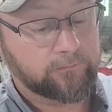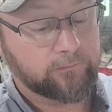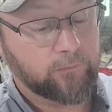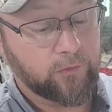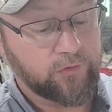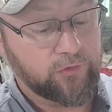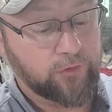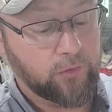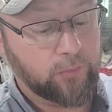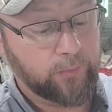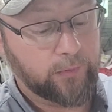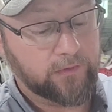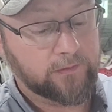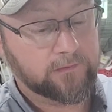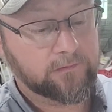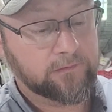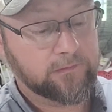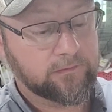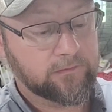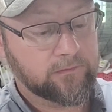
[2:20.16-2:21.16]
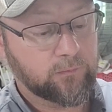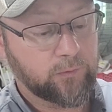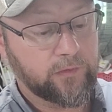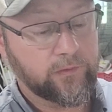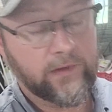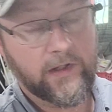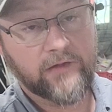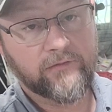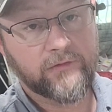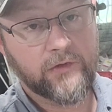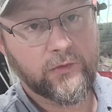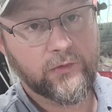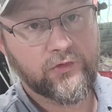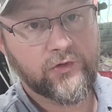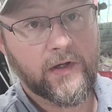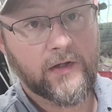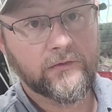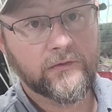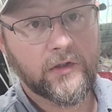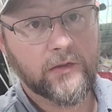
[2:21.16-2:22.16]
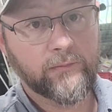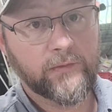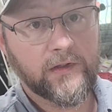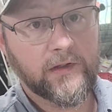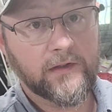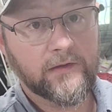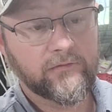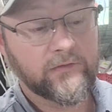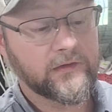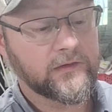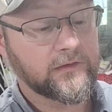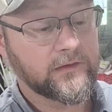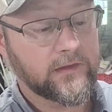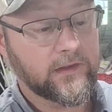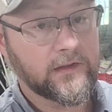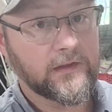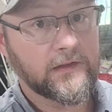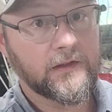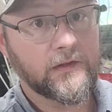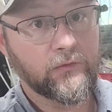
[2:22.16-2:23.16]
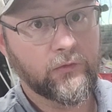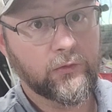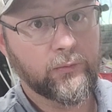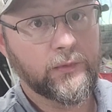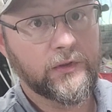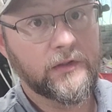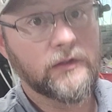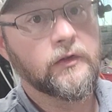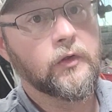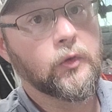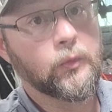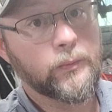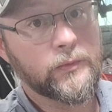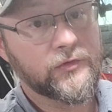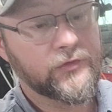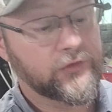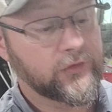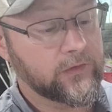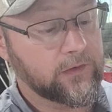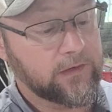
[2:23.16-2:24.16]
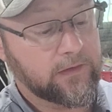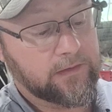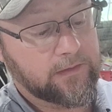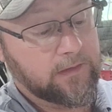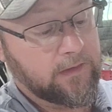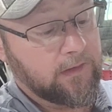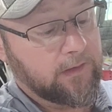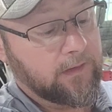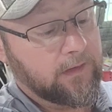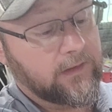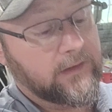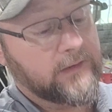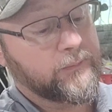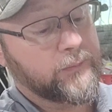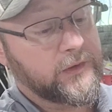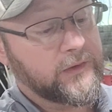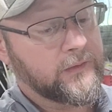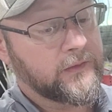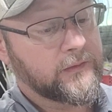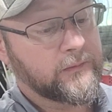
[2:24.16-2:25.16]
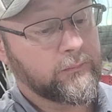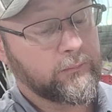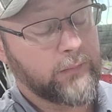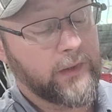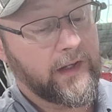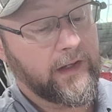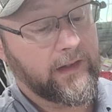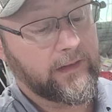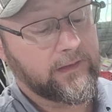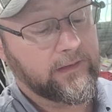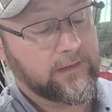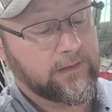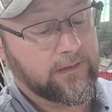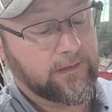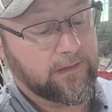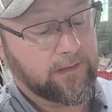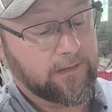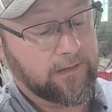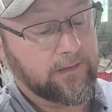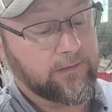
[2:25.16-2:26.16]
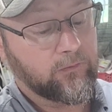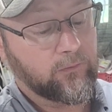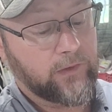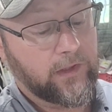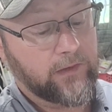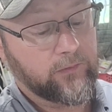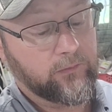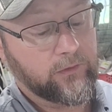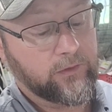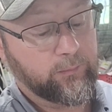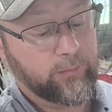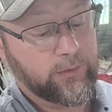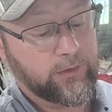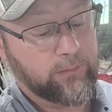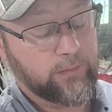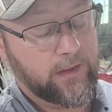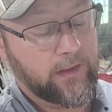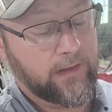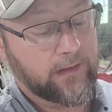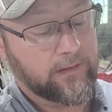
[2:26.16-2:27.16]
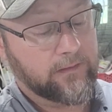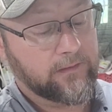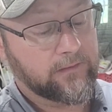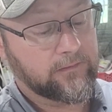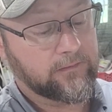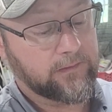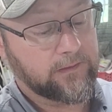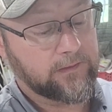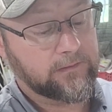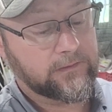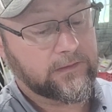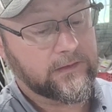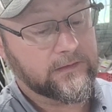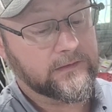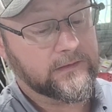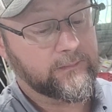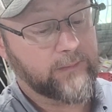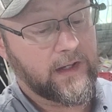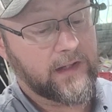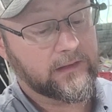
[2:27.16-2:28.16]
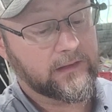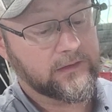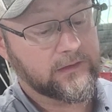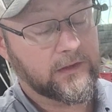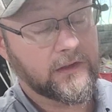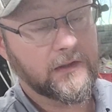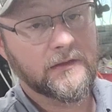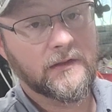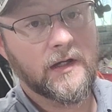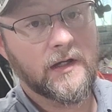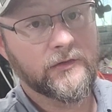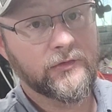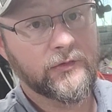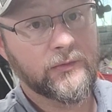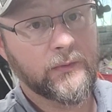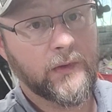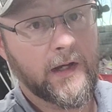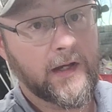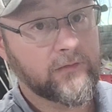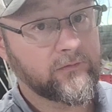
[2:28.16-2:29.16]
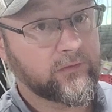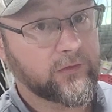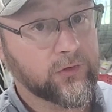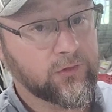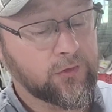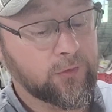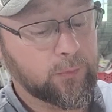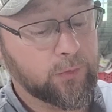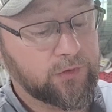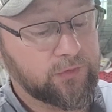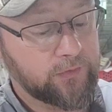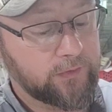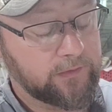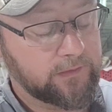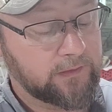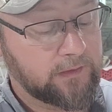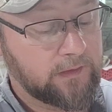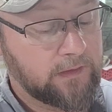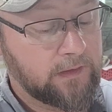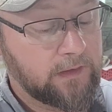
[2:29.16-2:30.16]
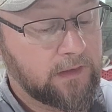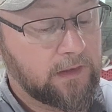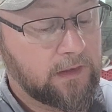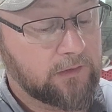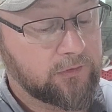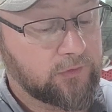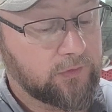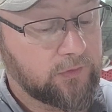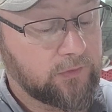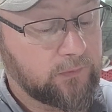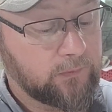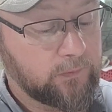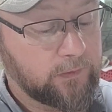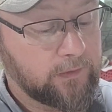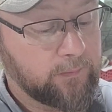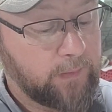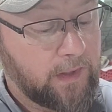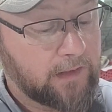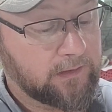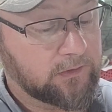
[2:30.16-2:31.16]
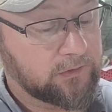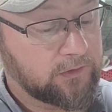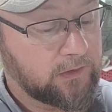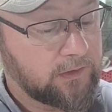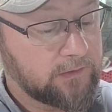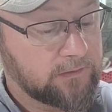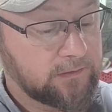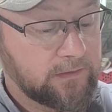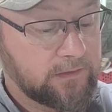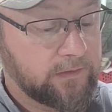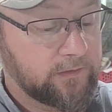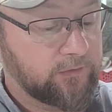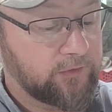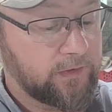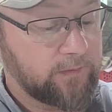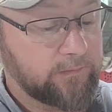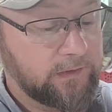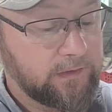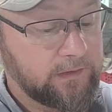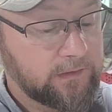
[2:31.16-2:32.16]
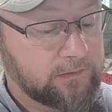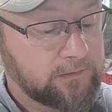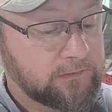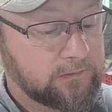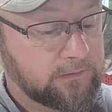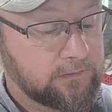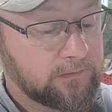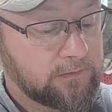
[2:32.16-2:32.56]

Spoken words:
was open, we would have no sound coming out of it, and it would be an open circuit, and it'd be bad. And then why would it be bad? Well, because the magnetron got too hot for some reason. So with the magnetron, same deal.